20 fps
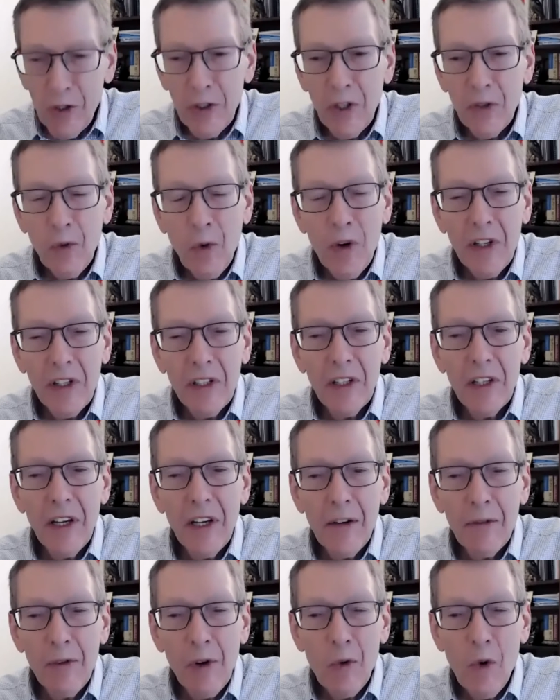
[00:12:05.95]
If we can get
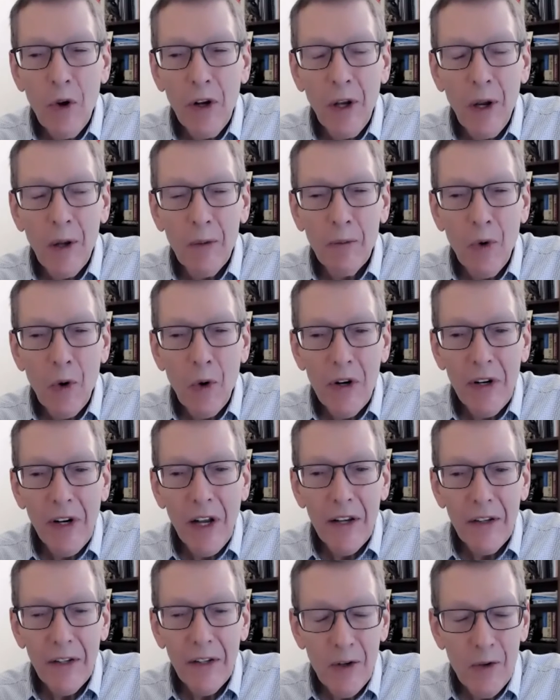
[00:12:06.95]
everyone on board, I
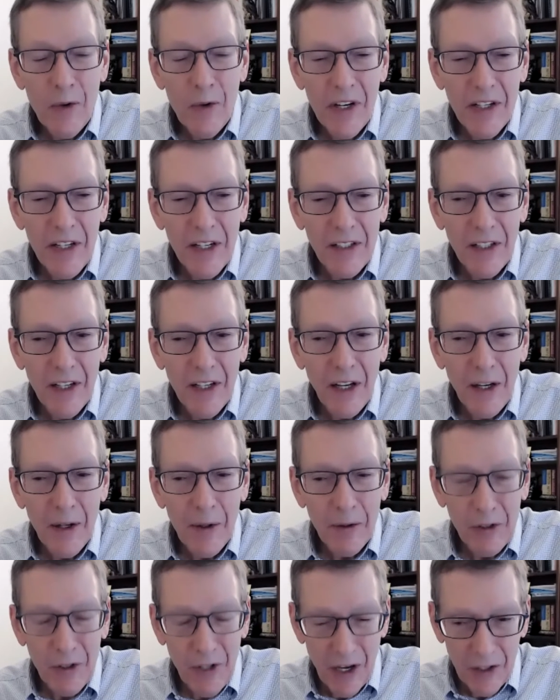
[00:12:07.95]
think we can
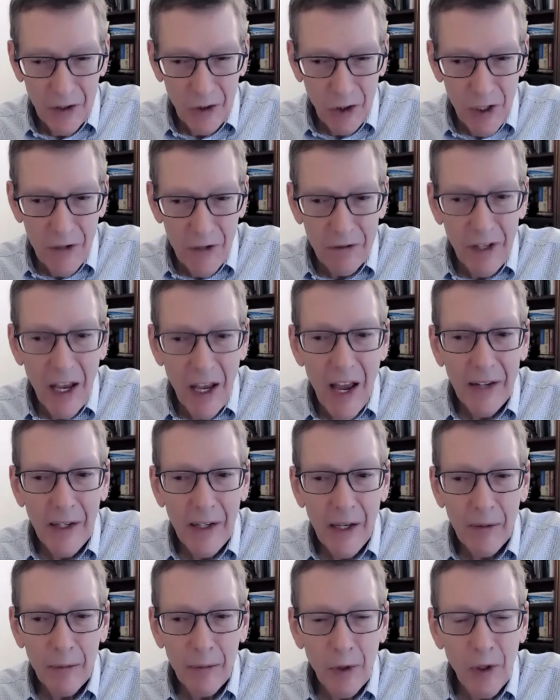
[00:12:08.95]
achieve that
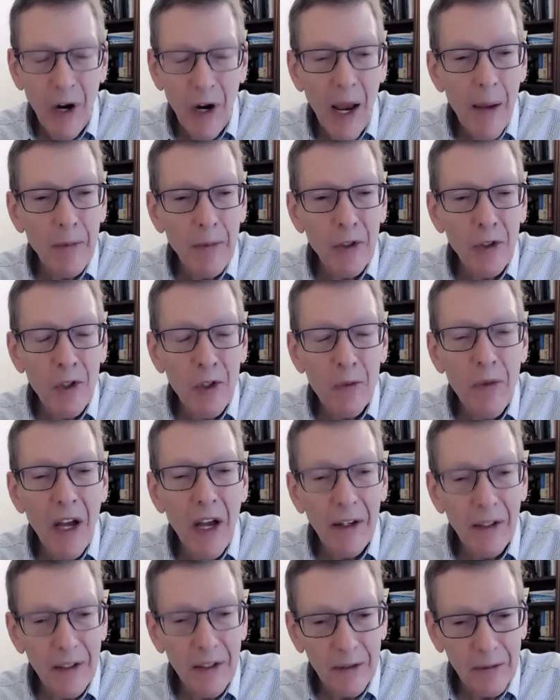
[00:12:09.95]
and perhaps do
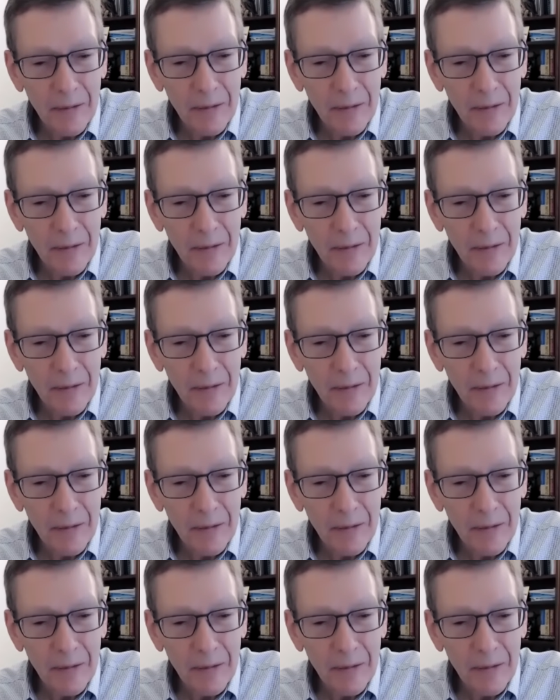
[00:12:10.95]
better.